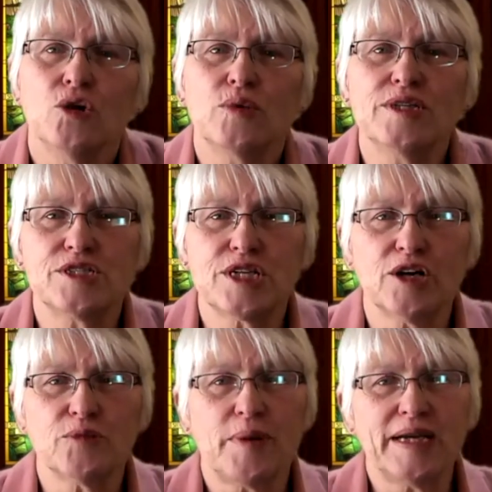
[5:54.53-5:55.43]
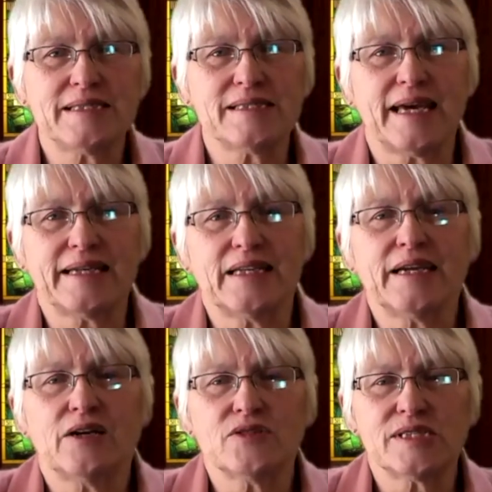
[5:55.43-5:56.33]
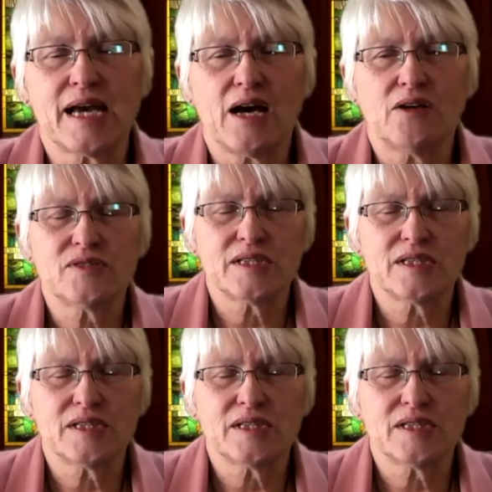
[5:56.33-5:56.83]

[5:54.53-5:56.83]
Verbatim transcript: We start by settling ourselves